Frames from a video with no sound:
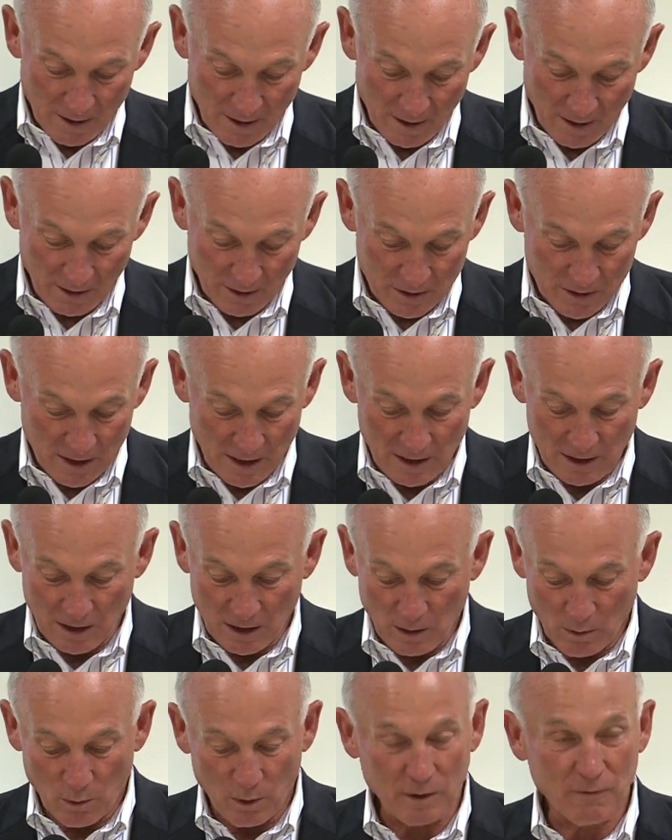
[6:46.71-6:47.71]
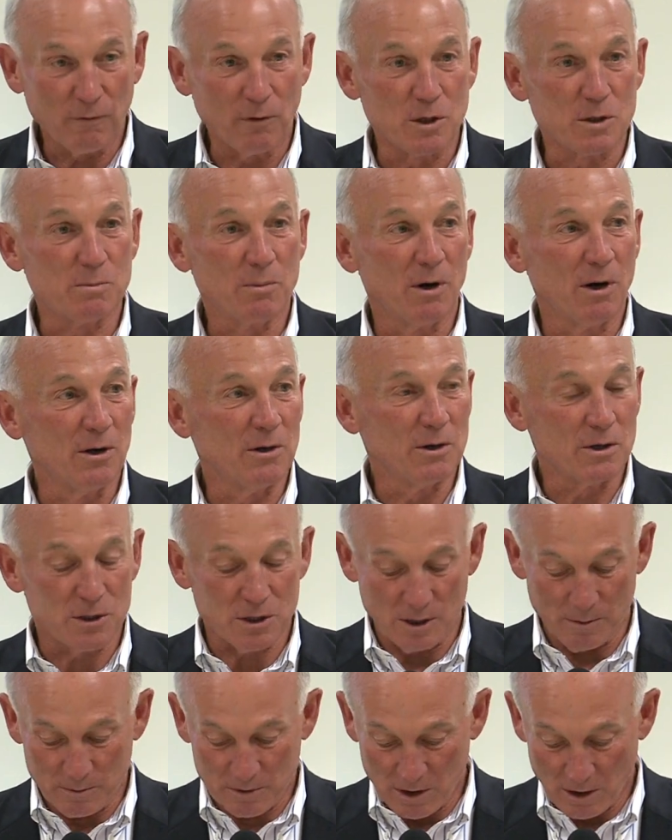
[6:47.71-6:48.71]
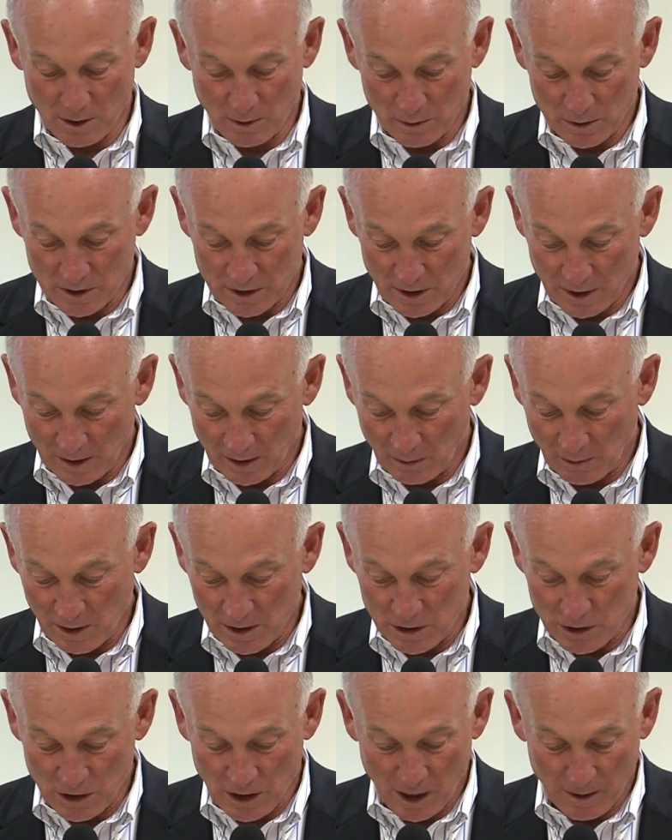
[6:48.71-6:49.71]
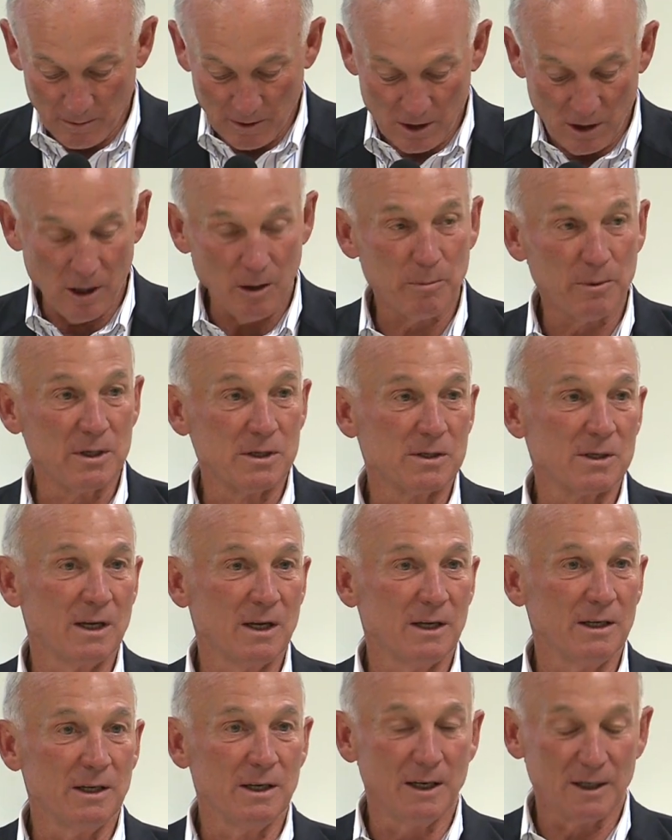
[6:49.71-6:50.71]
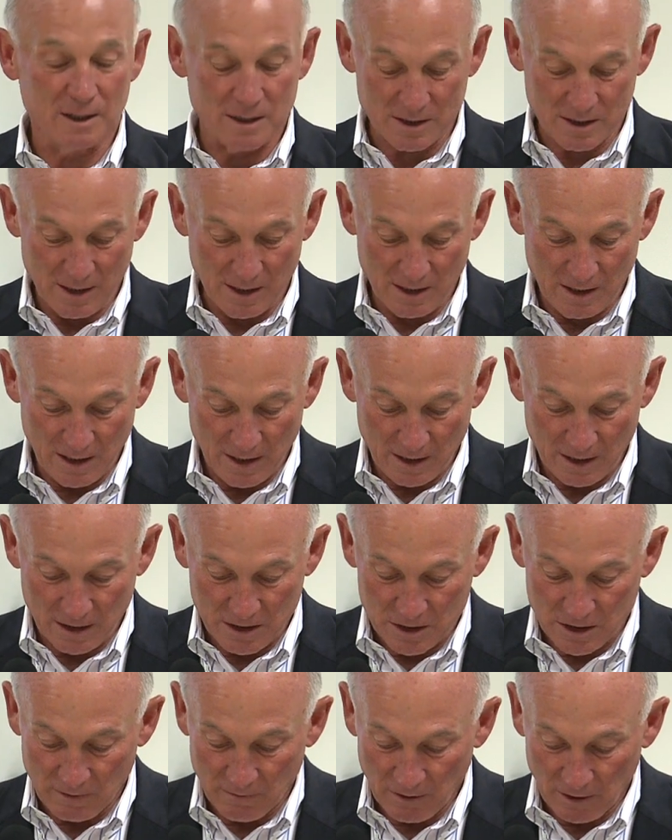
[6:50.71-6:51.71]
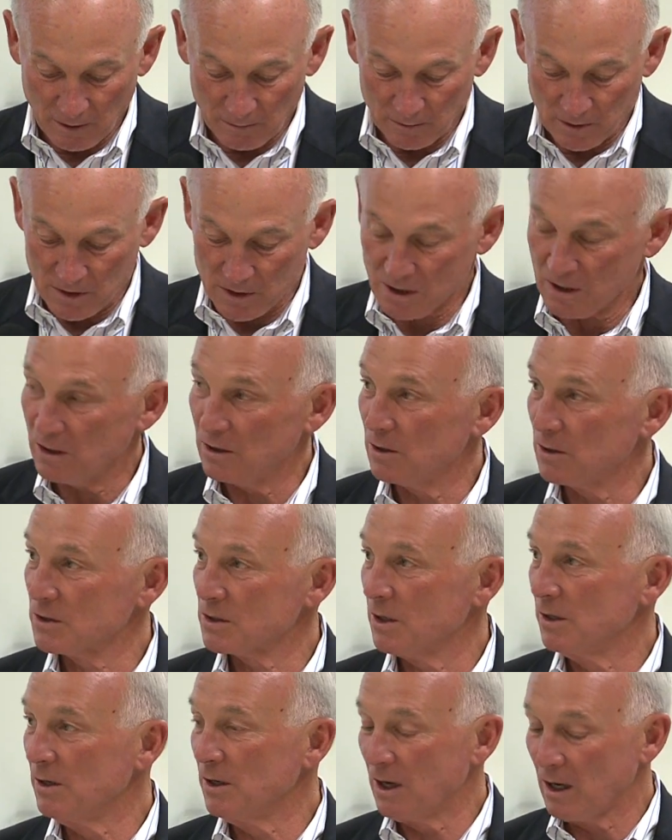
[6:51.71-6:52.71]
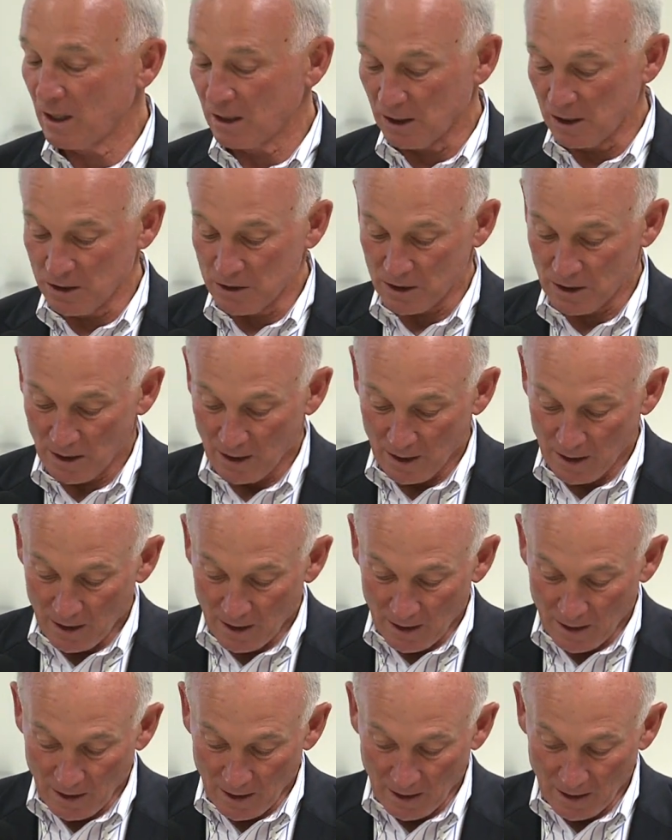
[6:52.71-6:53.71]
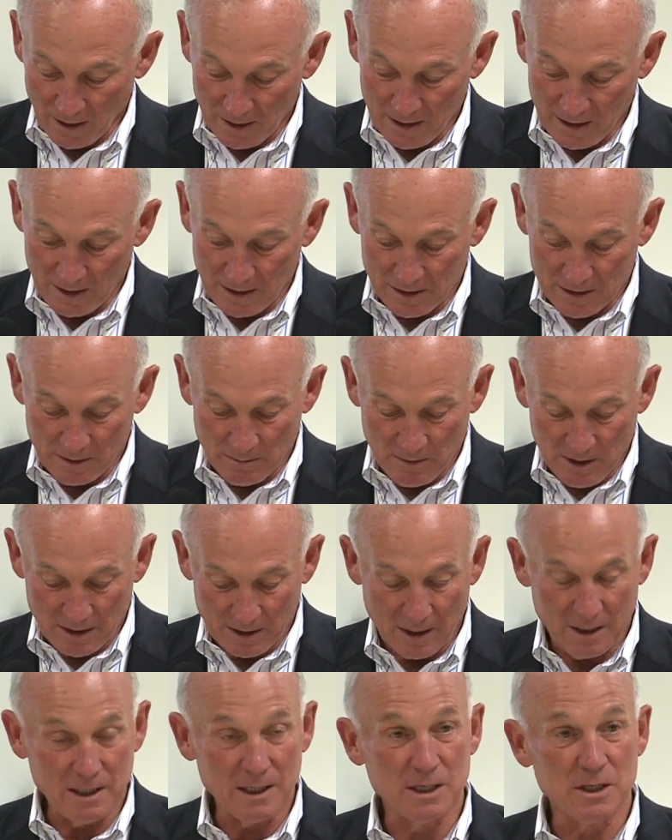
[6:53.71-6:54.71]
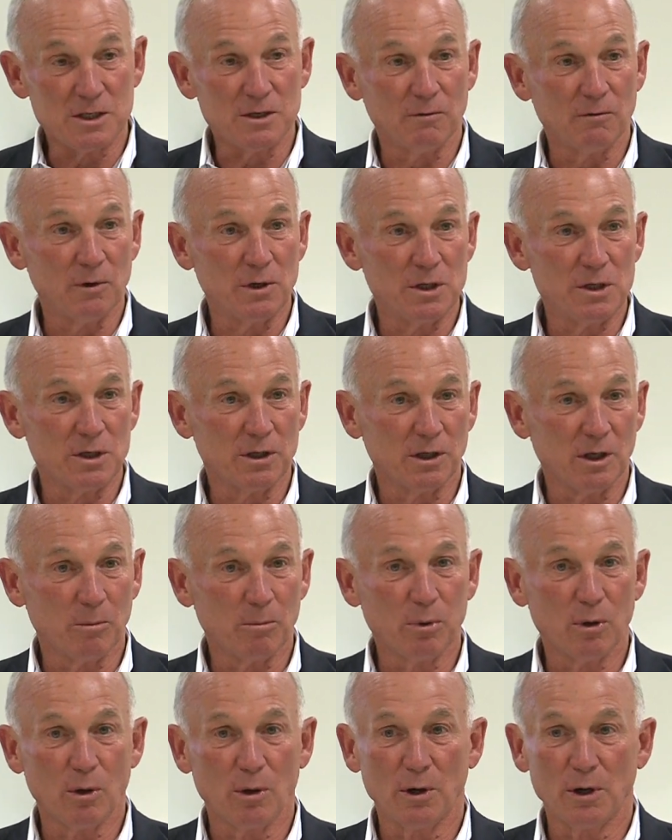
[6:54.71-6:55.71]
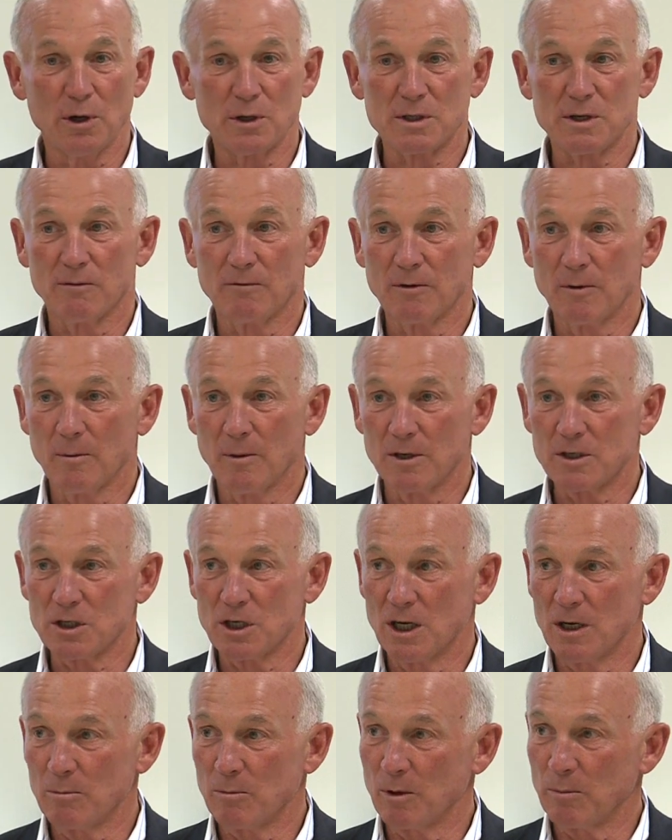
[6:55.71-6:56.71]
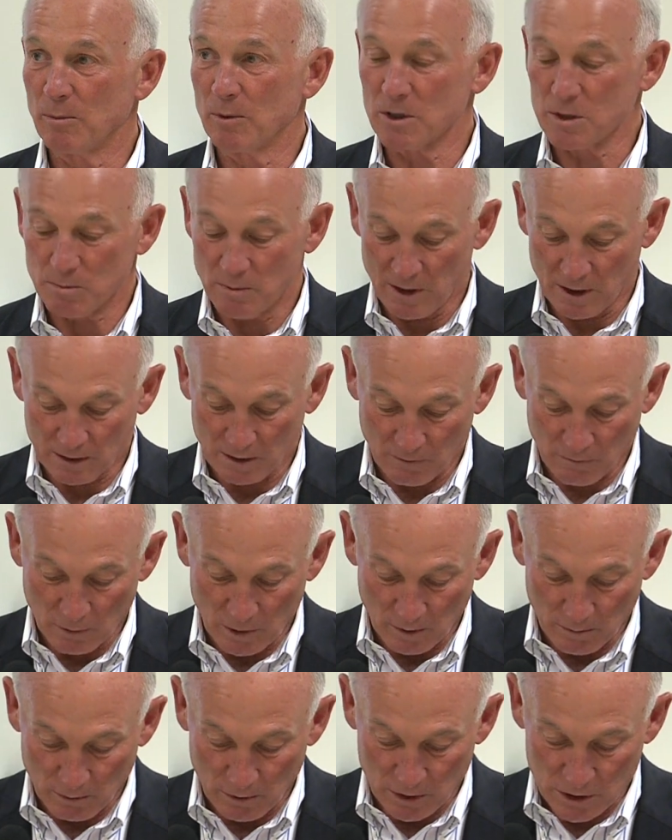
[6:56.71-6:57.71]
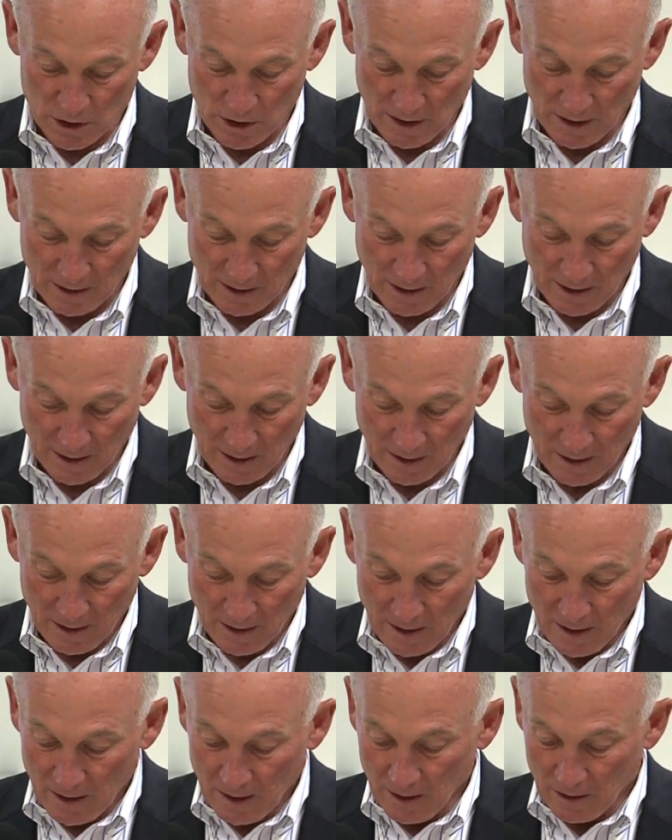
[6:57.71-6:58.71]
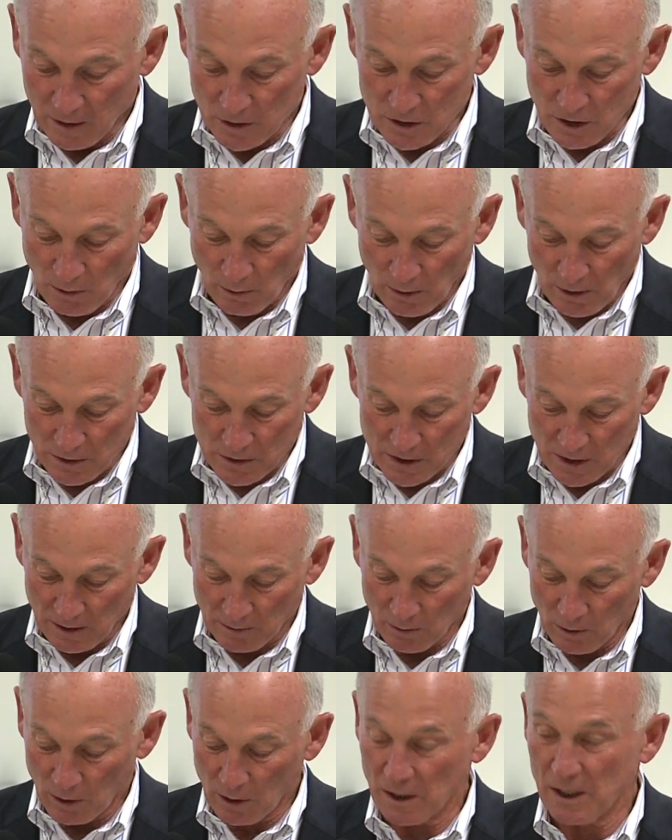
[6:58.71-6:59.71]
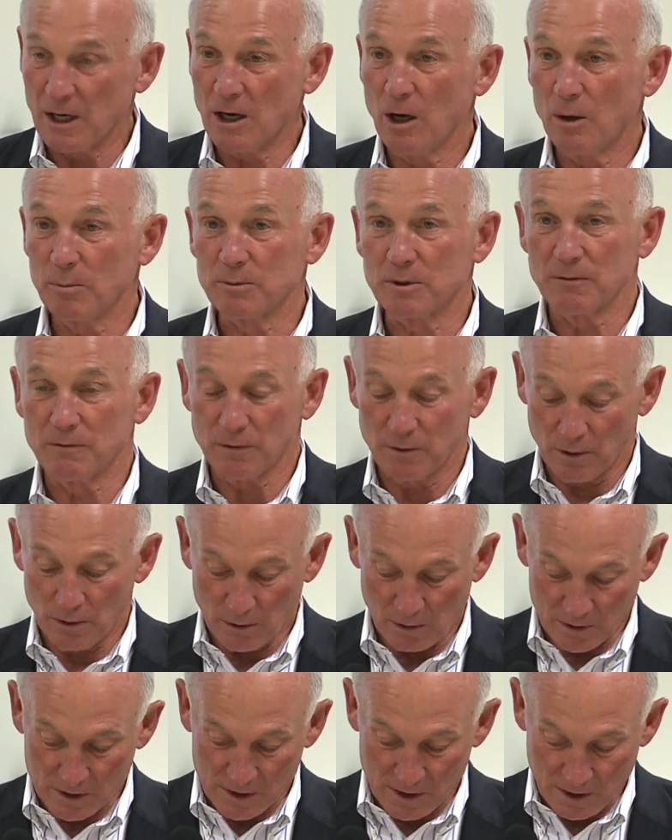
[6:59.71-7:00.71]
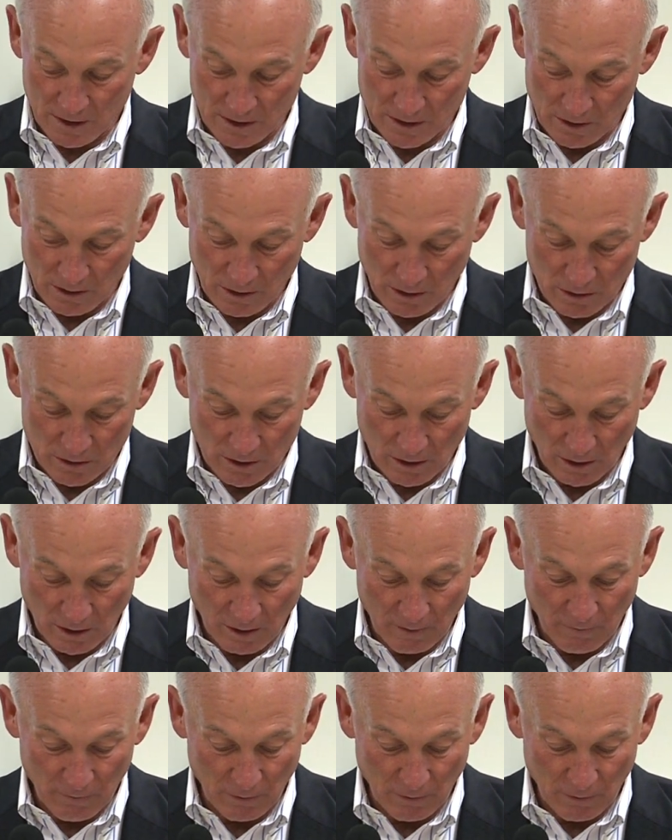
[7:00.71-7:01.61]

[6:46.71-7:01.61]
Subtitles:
The San Diego Workforce Partnership's always done a great job in helping San Diegans develop the skills and knowledge needed to meet the needs of regional employers, and from a chamber perspective, we appreciate that. This Career Center will only help to further assist those looking